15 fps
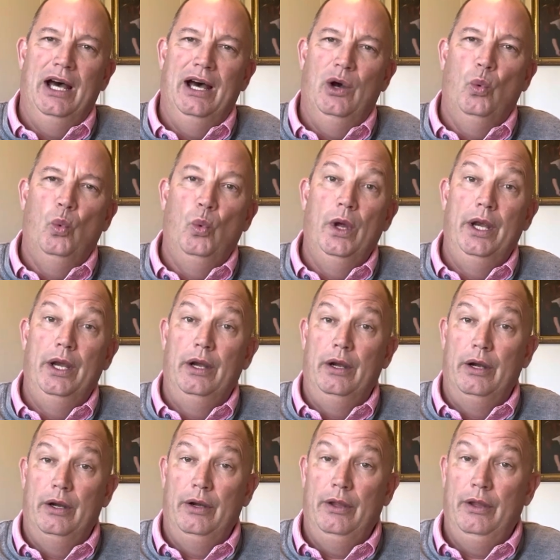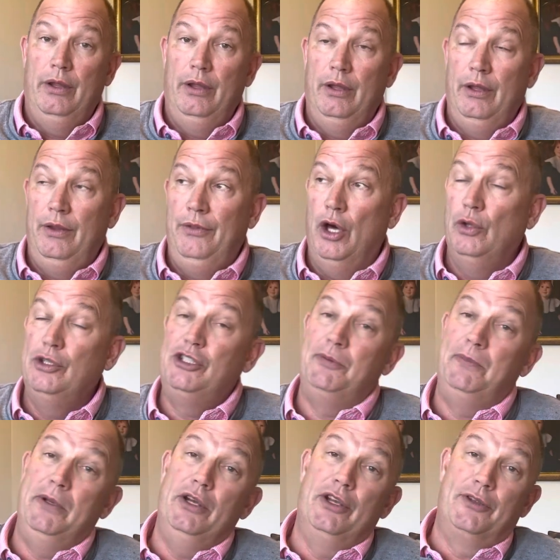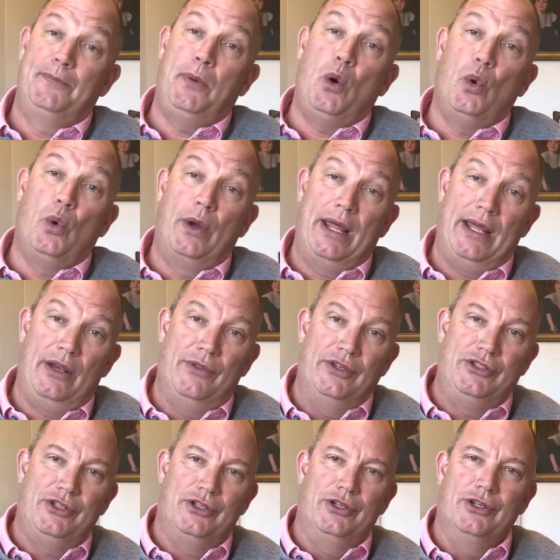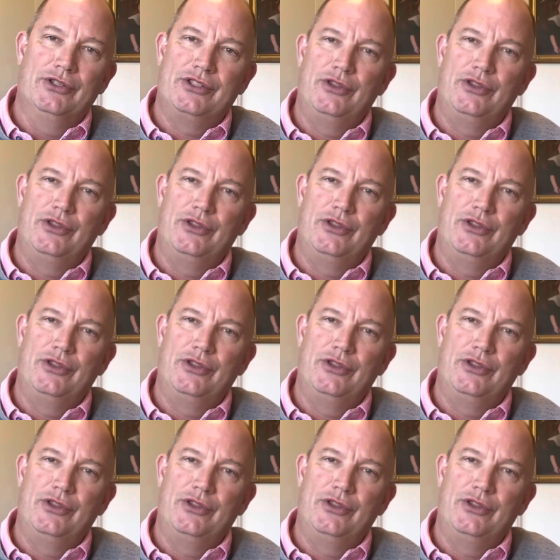where the Holy Spirit is poured out on the church.